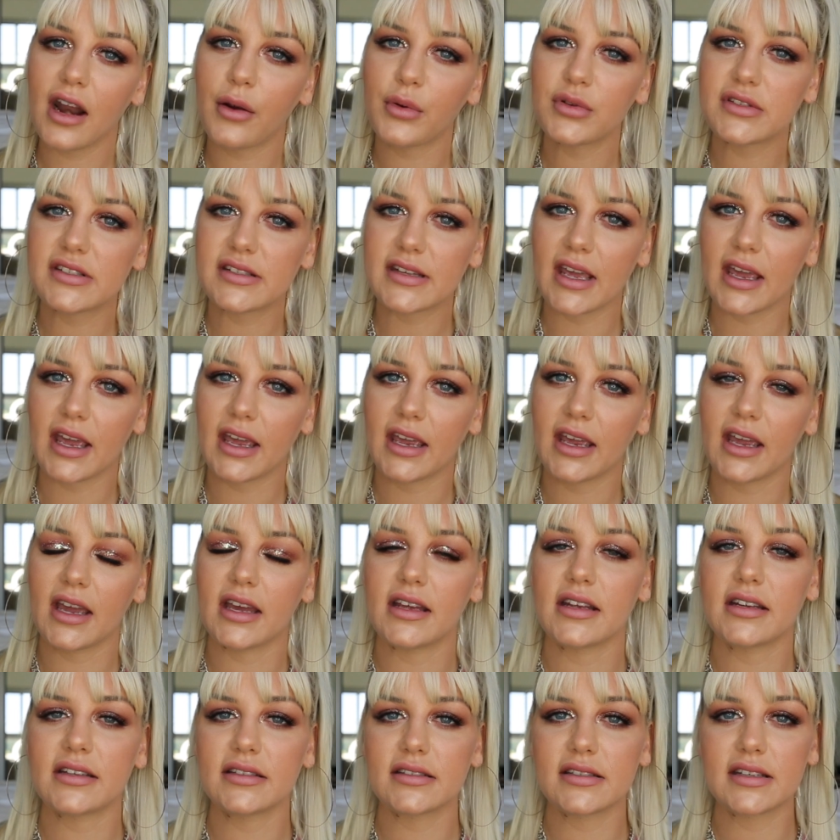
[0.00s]
I would
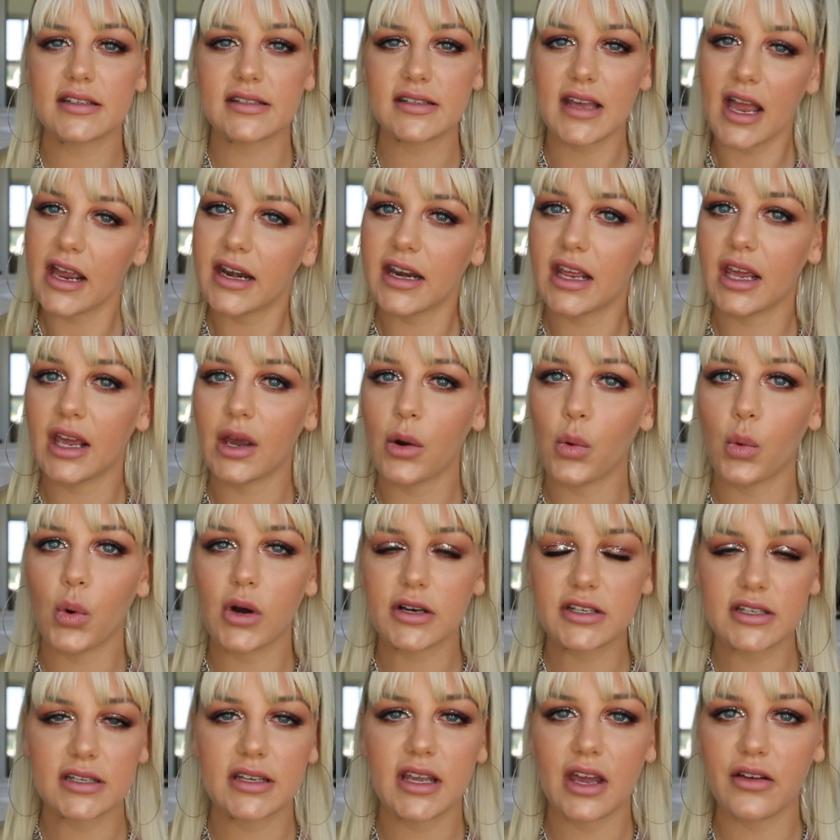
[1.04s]
say deciding
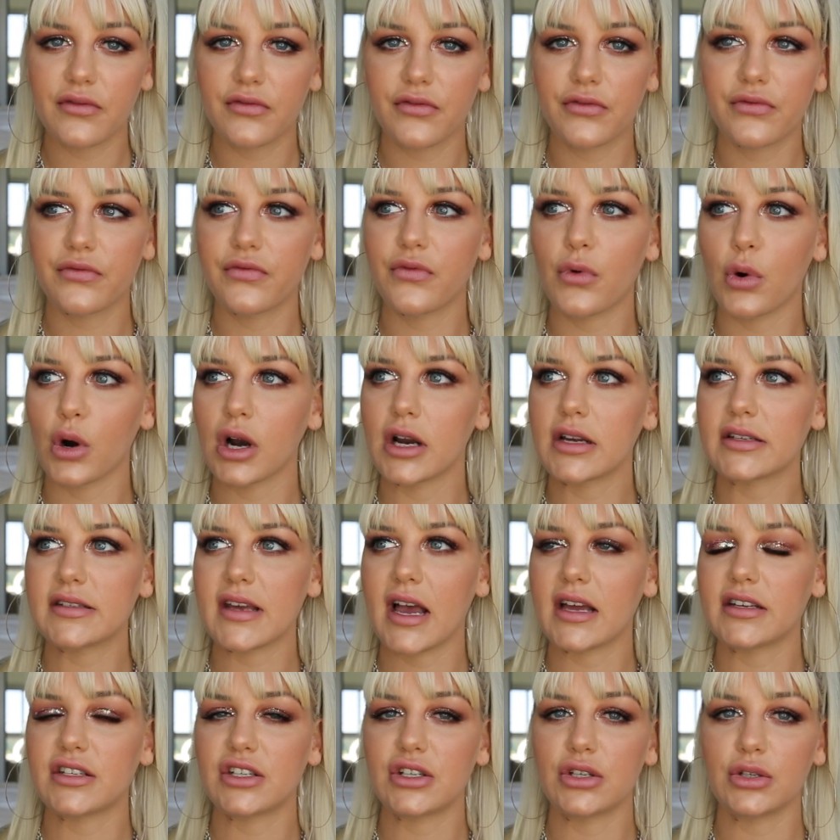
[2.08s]
what to get for a
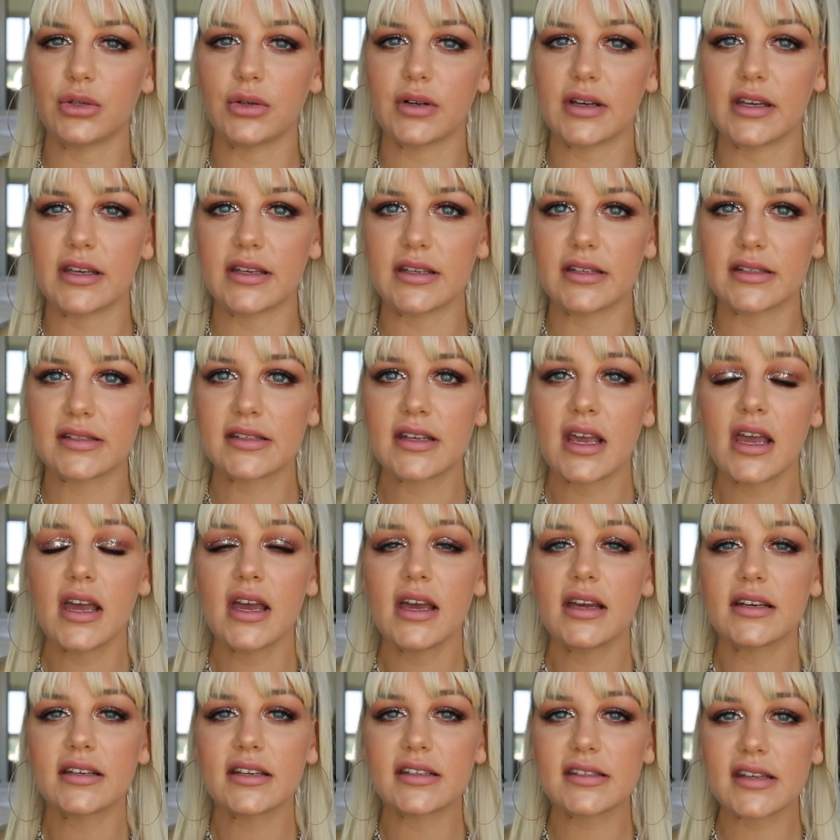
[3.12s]
tattoo is
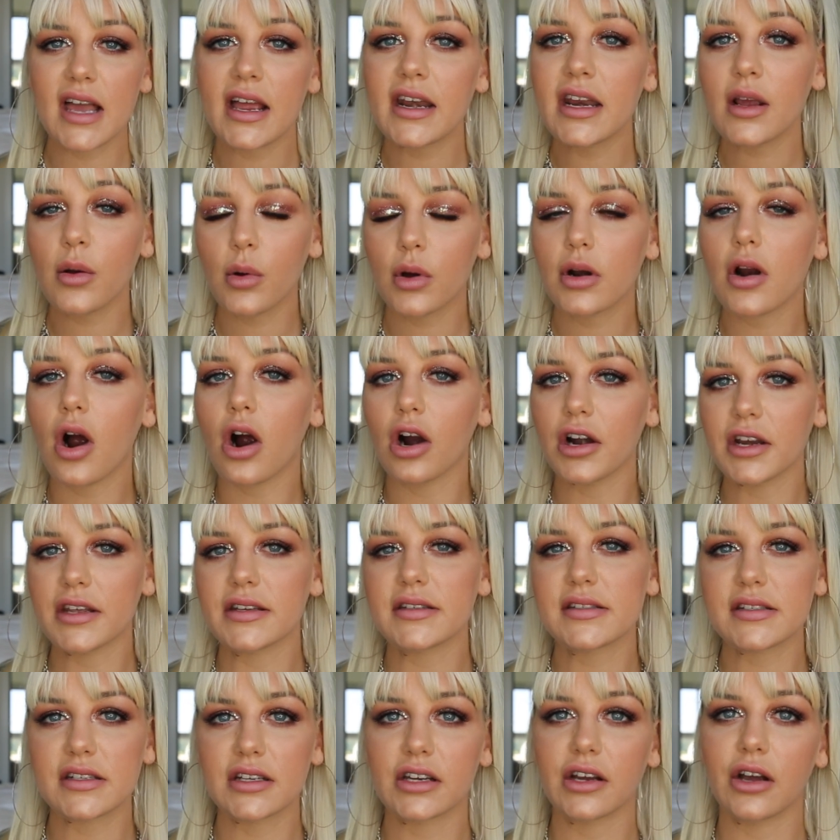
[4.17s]
deciding what
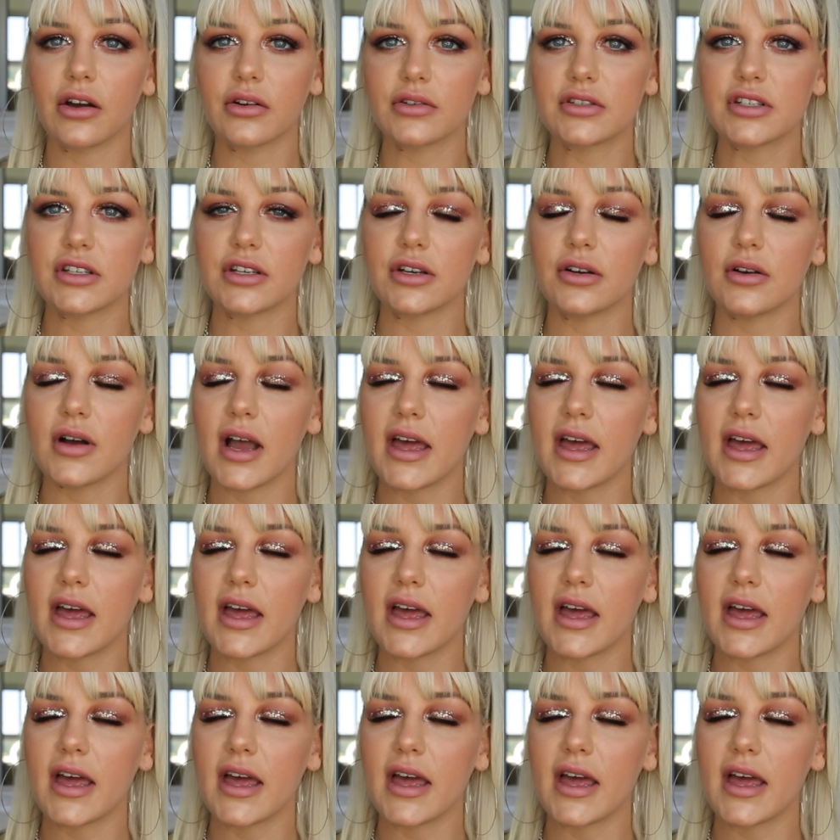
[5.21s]
artist to go to.